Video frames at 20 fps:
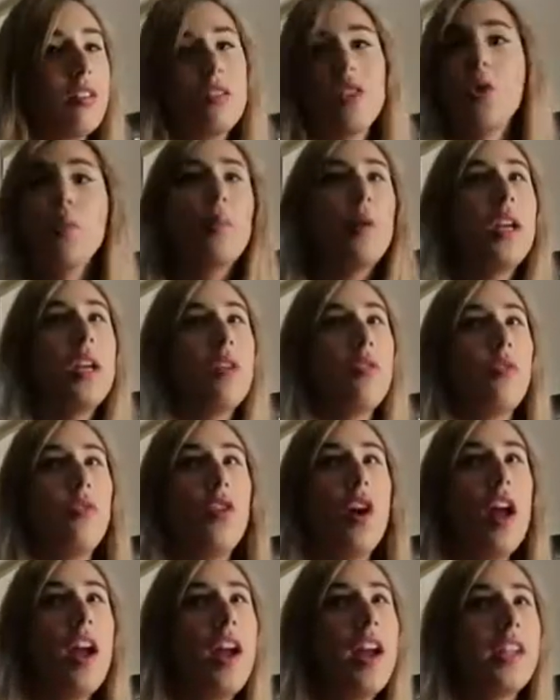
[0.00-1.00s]
don't be
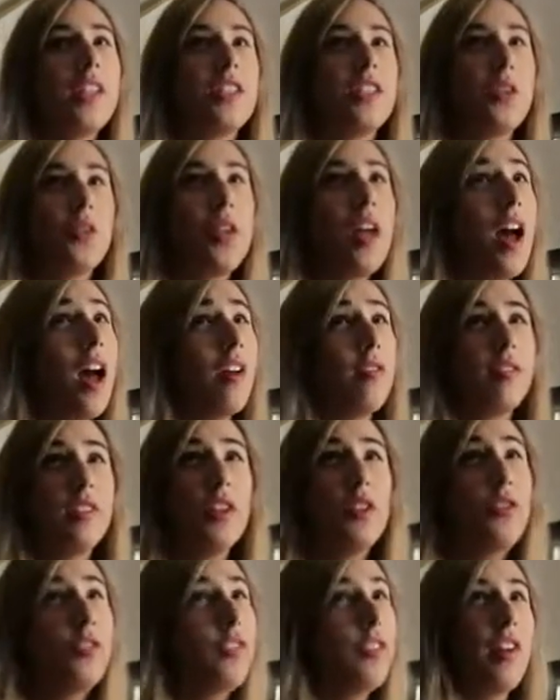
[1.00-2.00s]
afraid, don't have
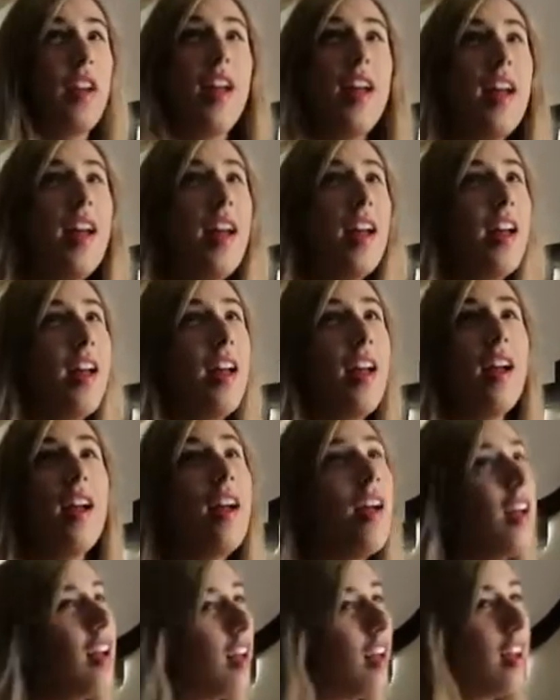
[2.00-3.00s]
no
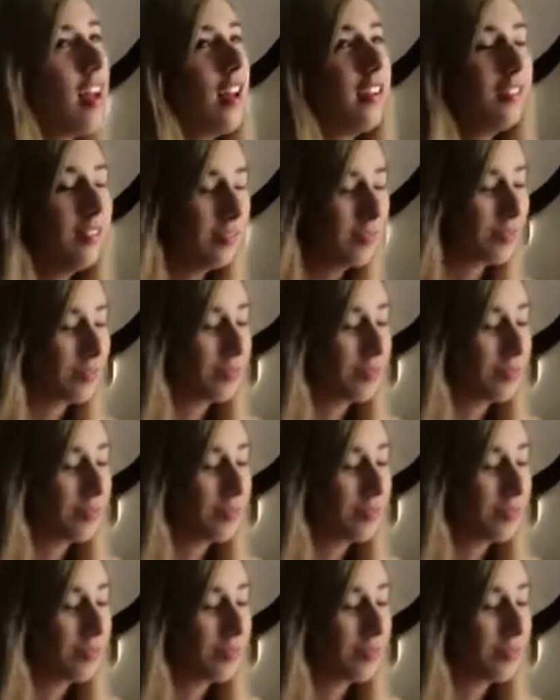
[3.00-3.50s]
fear.